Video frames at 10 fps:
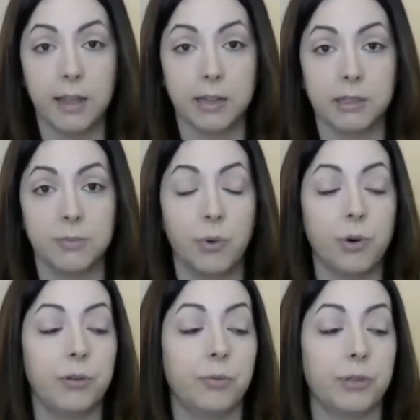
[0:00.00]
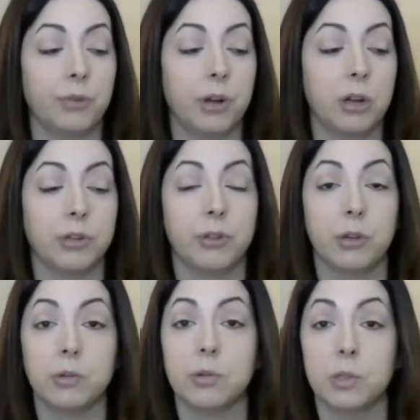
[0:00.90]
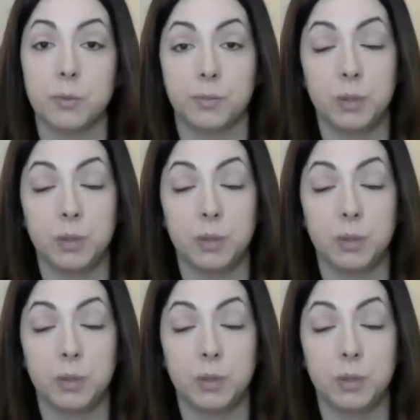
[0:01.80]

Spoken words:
that it's important with regard to those